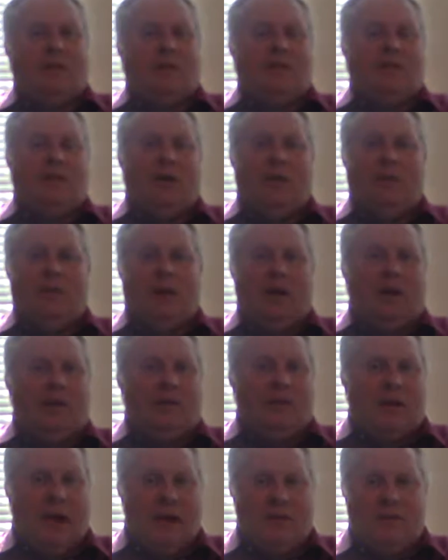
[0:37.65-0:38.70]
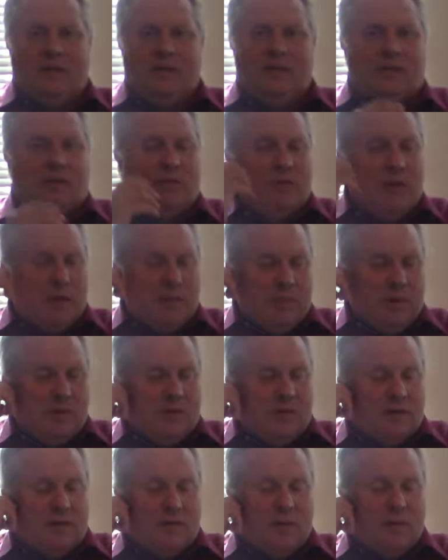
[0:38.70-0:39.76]
There's some that are Textus
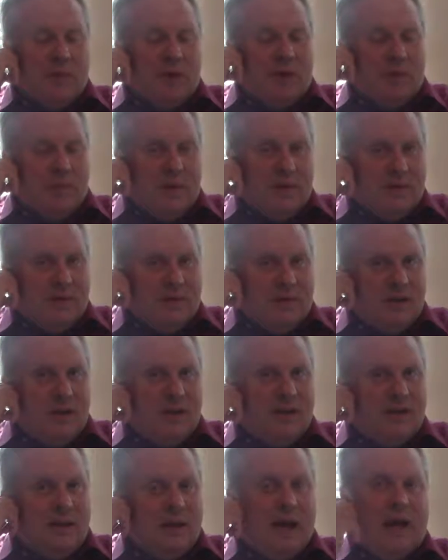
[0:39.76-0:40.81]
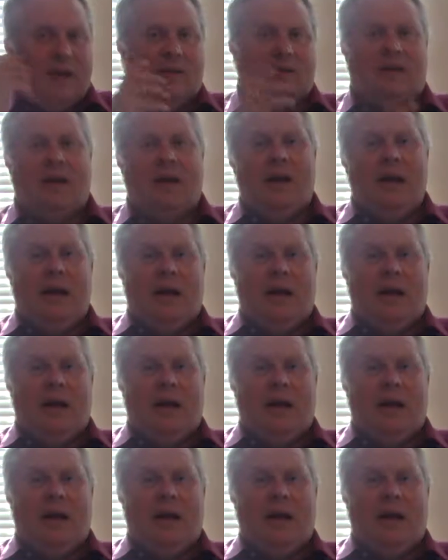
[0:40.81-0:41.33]
Receptus. There's some that are Byzantine text.